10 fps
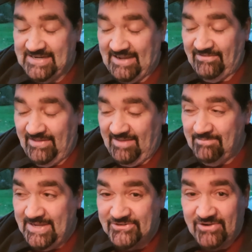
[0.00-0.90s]
Now, I
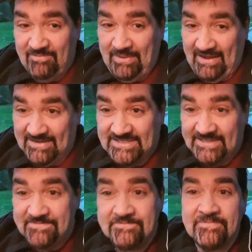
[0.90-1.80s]
met her at a party.